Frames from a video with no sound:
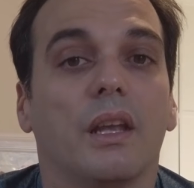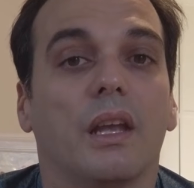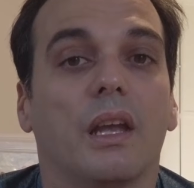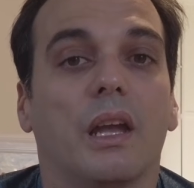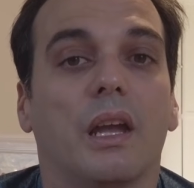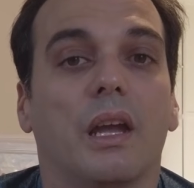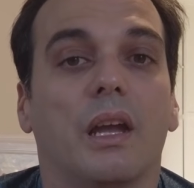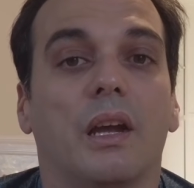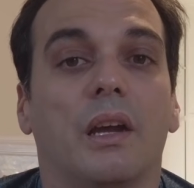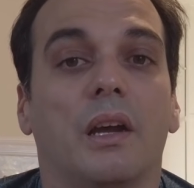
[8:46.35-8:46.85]

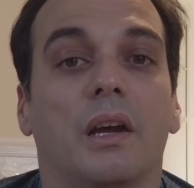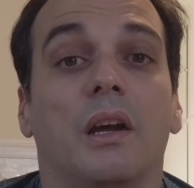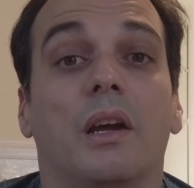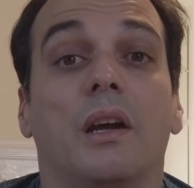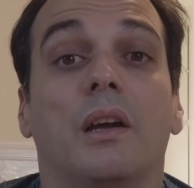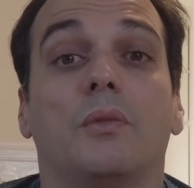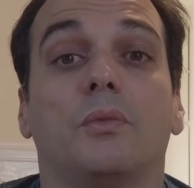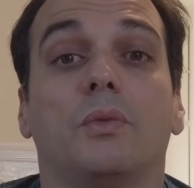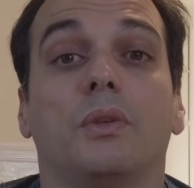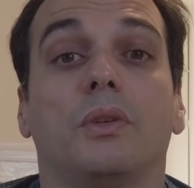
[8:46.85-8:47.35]

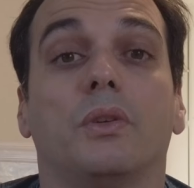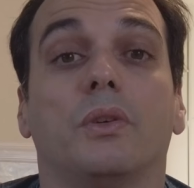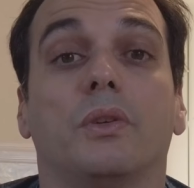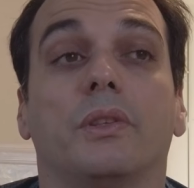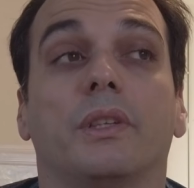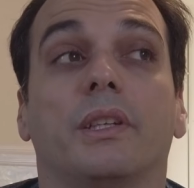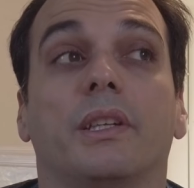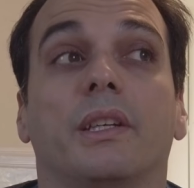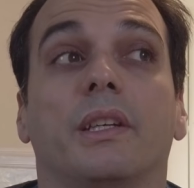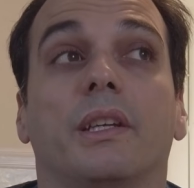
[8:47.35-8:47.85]
We're
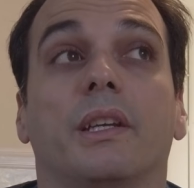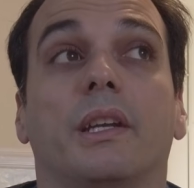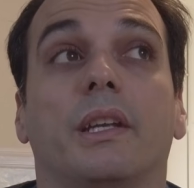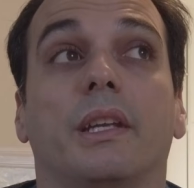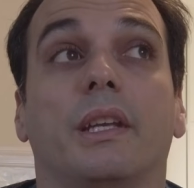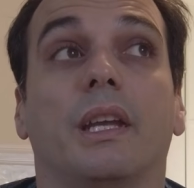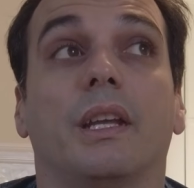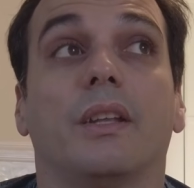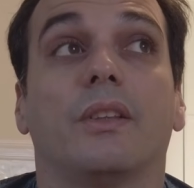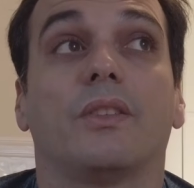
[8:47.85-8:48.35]
gonna
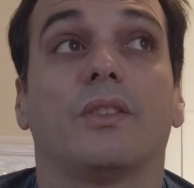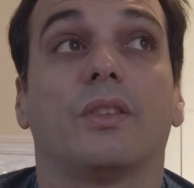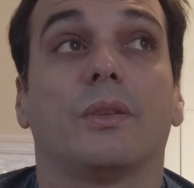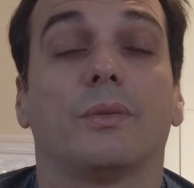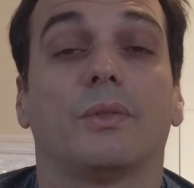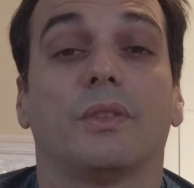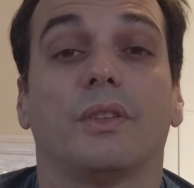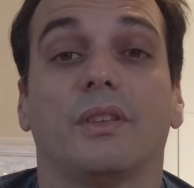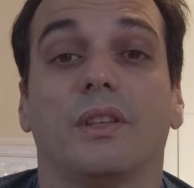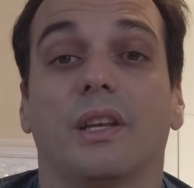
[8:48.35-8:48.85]
get
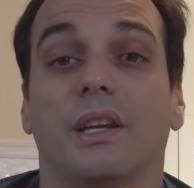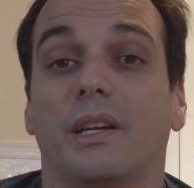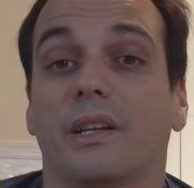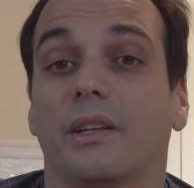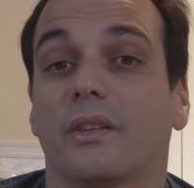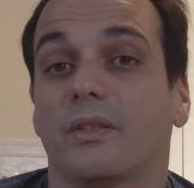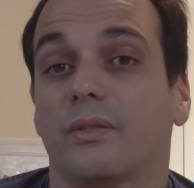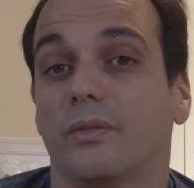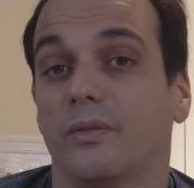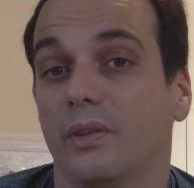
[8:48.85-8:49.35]
something
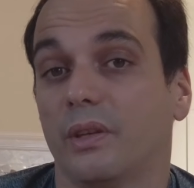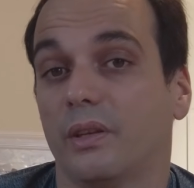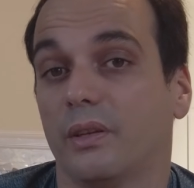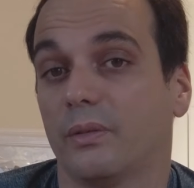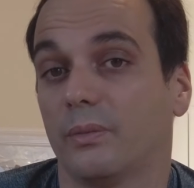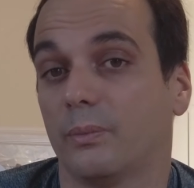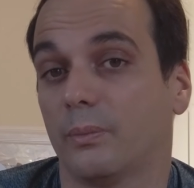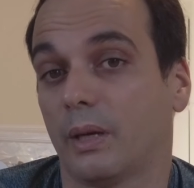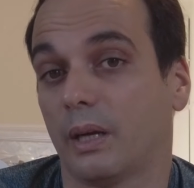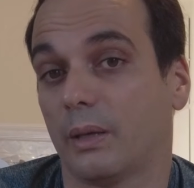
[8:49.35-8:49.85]
that
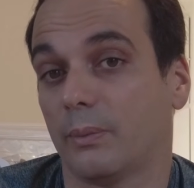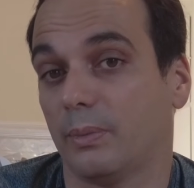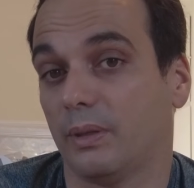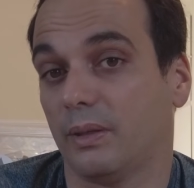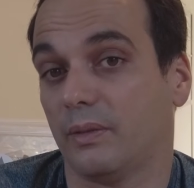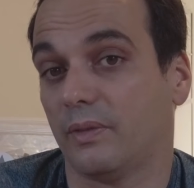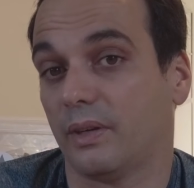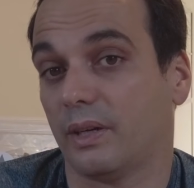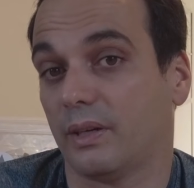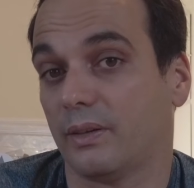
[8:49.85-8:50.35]
it might be
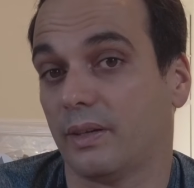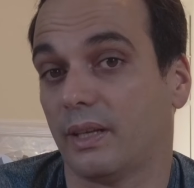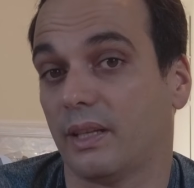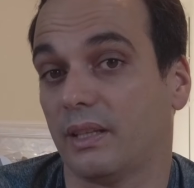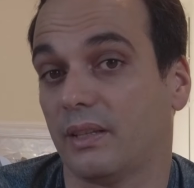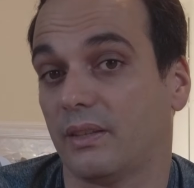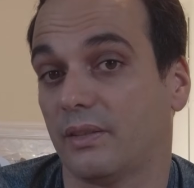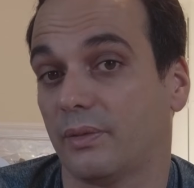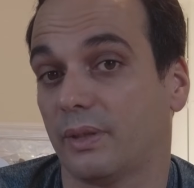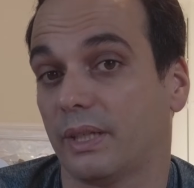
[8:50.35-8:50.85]
very
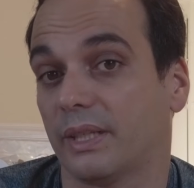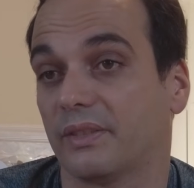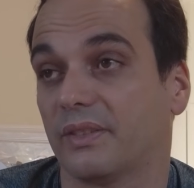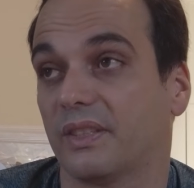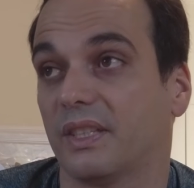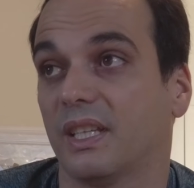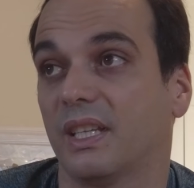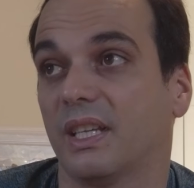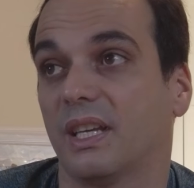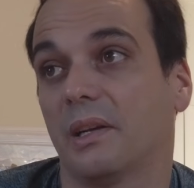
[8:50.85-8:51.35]

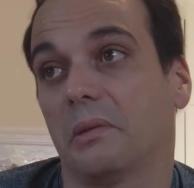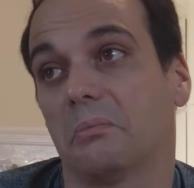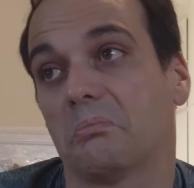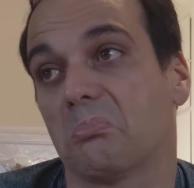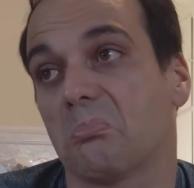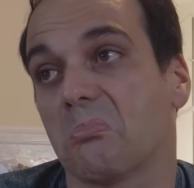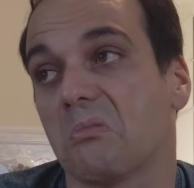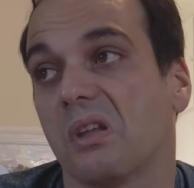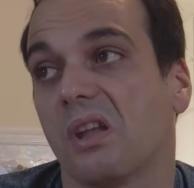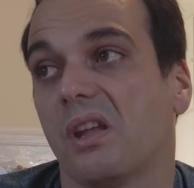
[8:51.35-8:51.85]
interesting, and
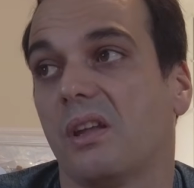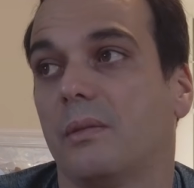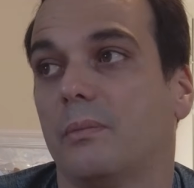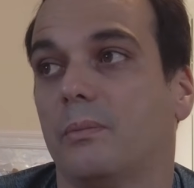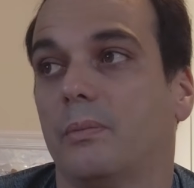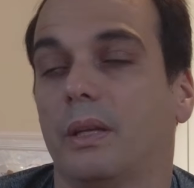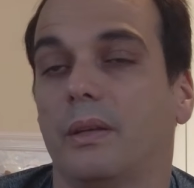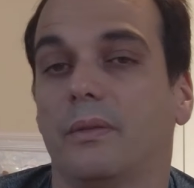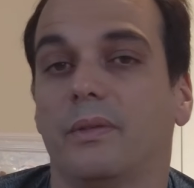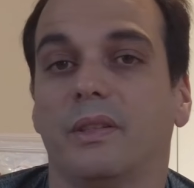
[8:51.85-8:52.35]

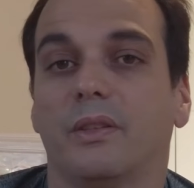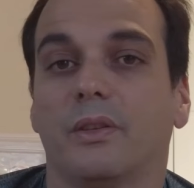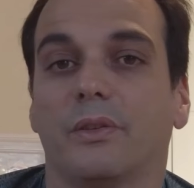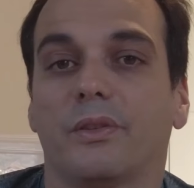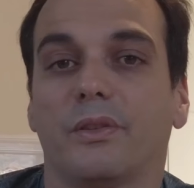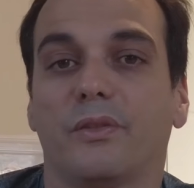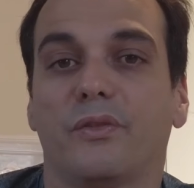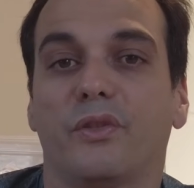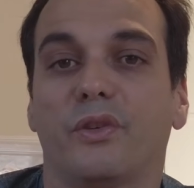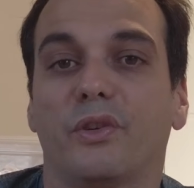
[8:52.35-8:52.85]
maybe not
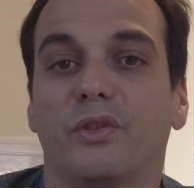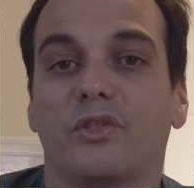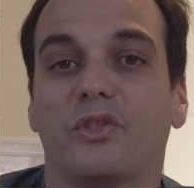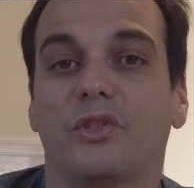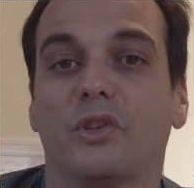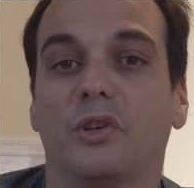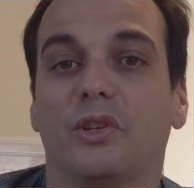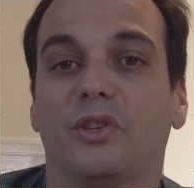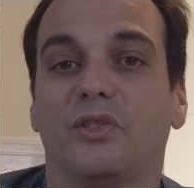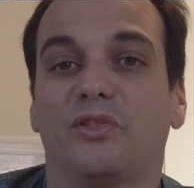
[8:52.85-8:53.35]
the first
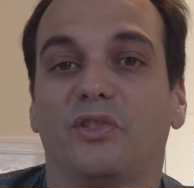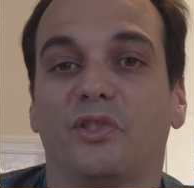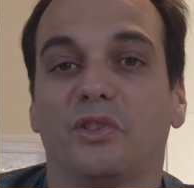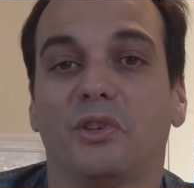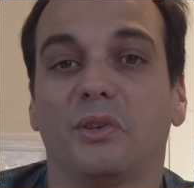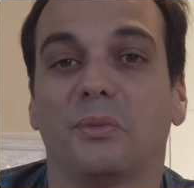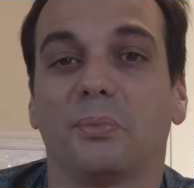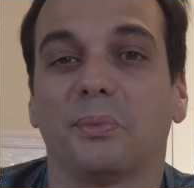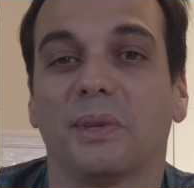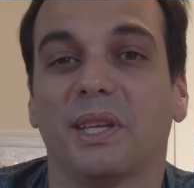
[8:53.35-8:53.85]
choice
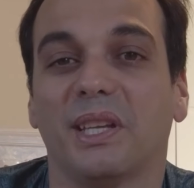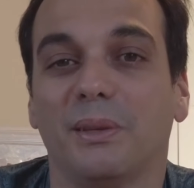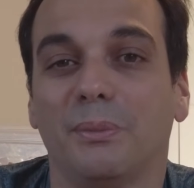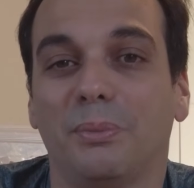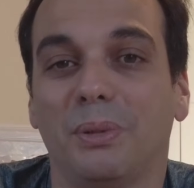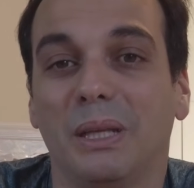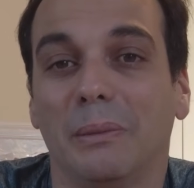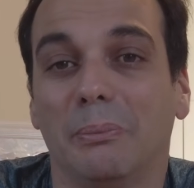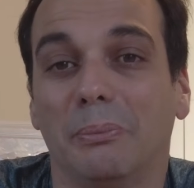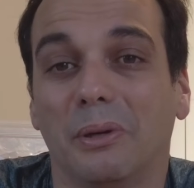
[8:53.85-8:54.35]
for many
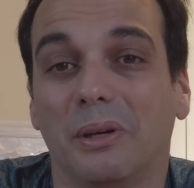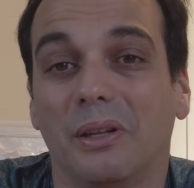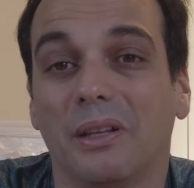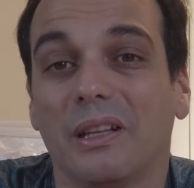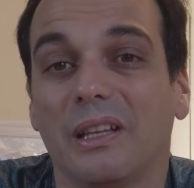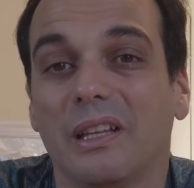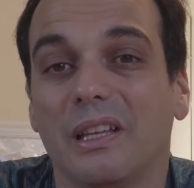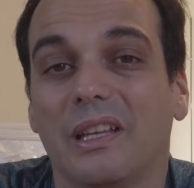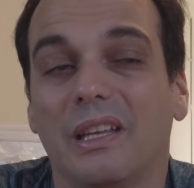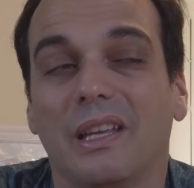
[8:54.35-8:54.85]

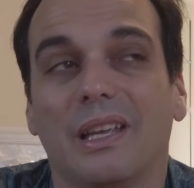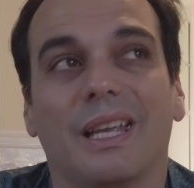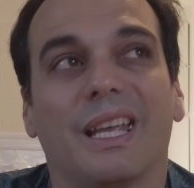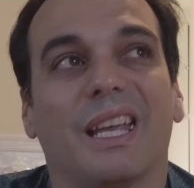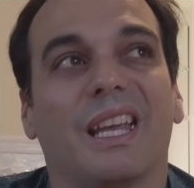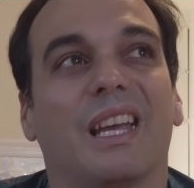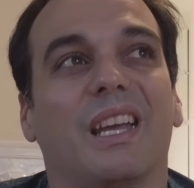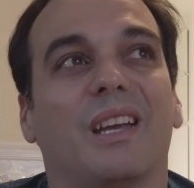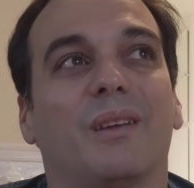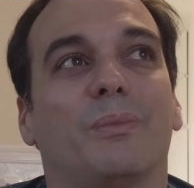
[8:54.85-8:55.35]
people,
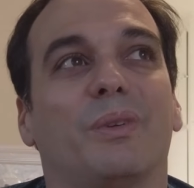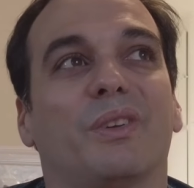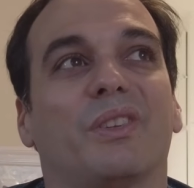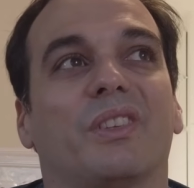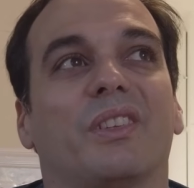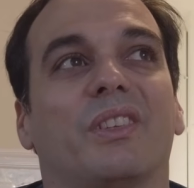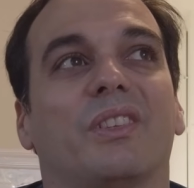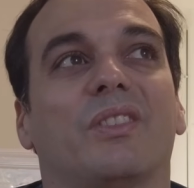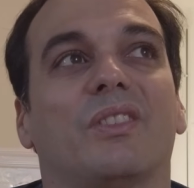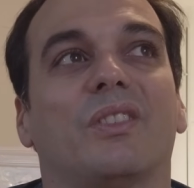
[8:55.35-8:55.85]

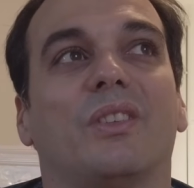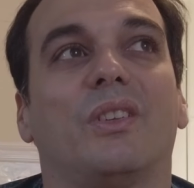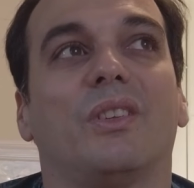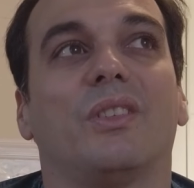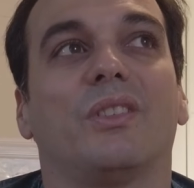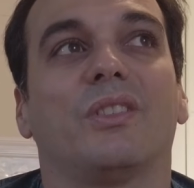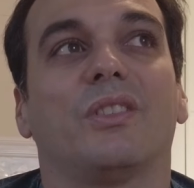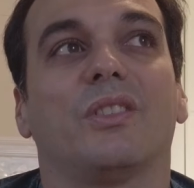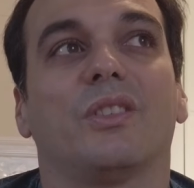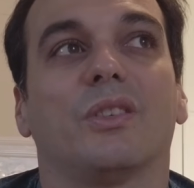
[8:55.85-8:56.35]
but it's
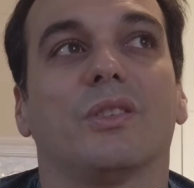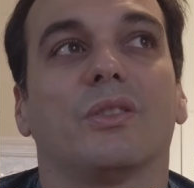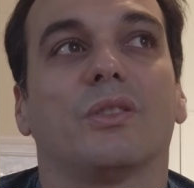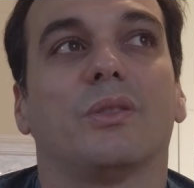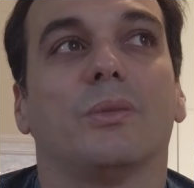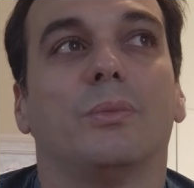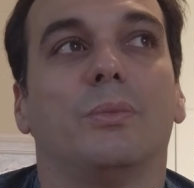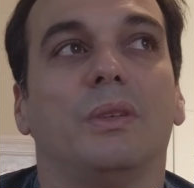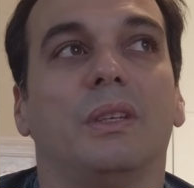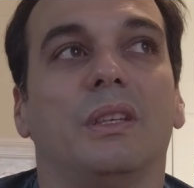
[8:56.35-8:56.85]
also going
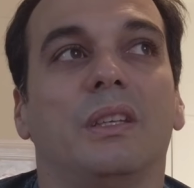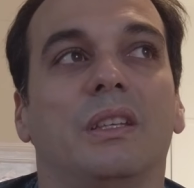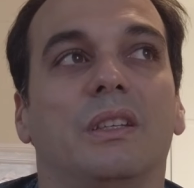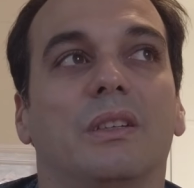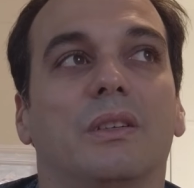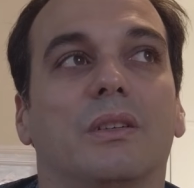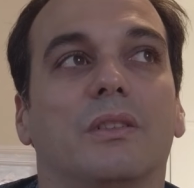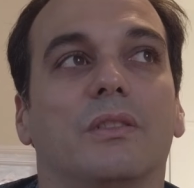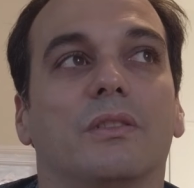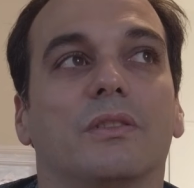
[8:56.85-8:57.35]
to be
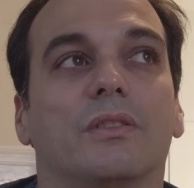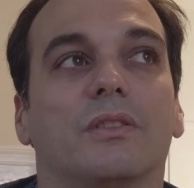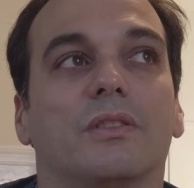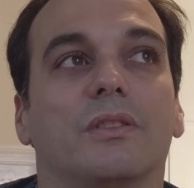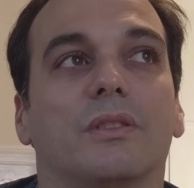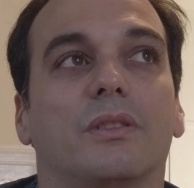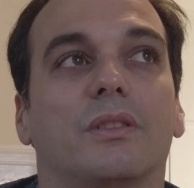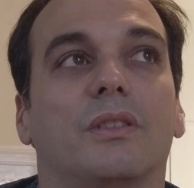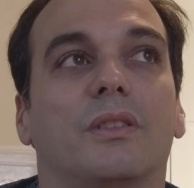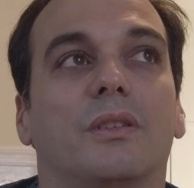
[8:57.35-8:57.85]

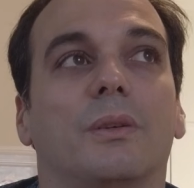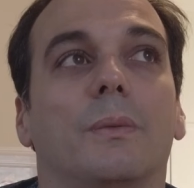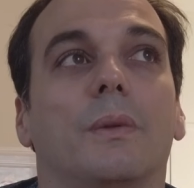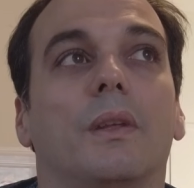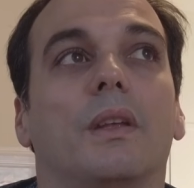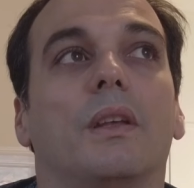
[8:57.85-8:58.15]
also